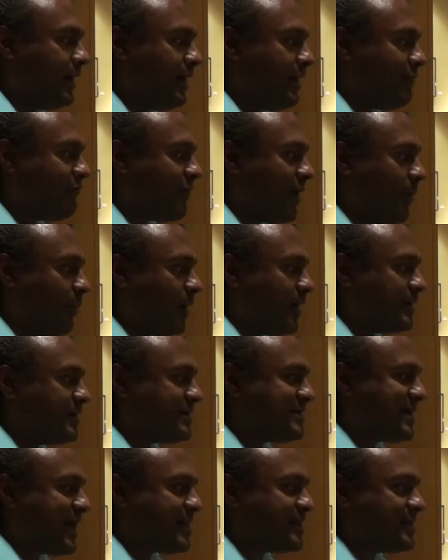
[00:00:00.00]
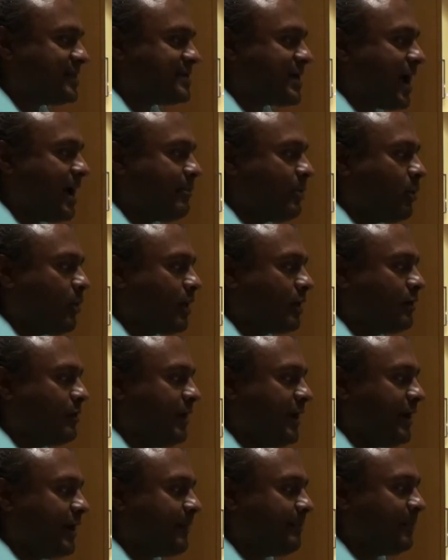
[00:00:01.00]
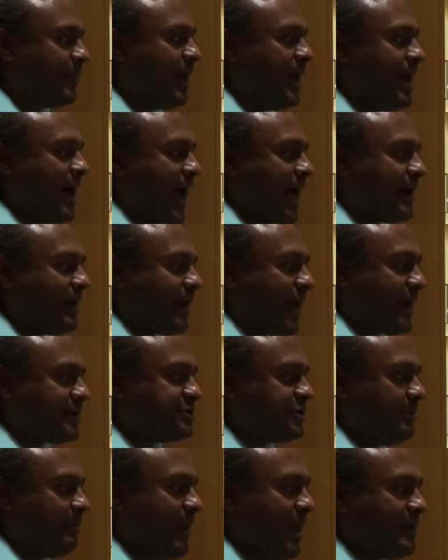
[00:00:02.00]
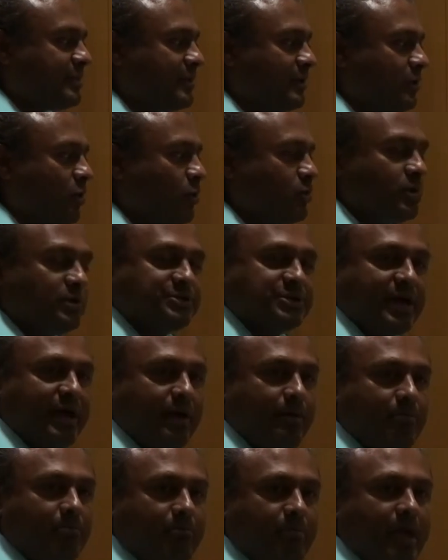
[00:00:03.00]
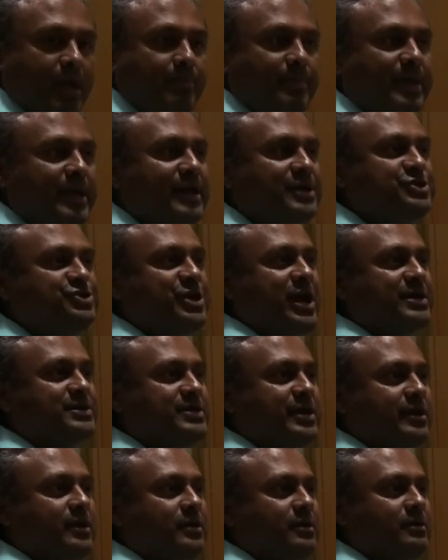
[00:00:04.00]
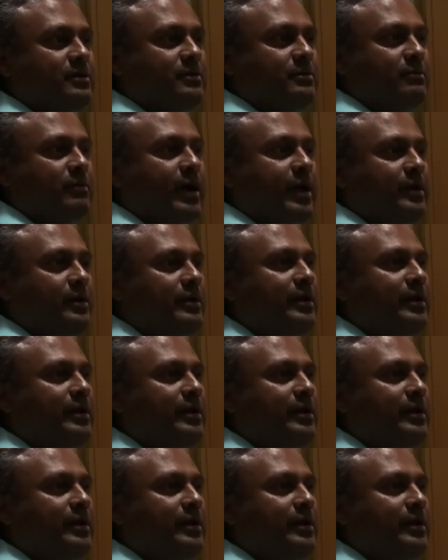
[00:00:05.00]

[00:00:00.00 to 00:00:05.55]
if I wanted to test the time-aware greeting, I could actually make the local time maybe injected, right?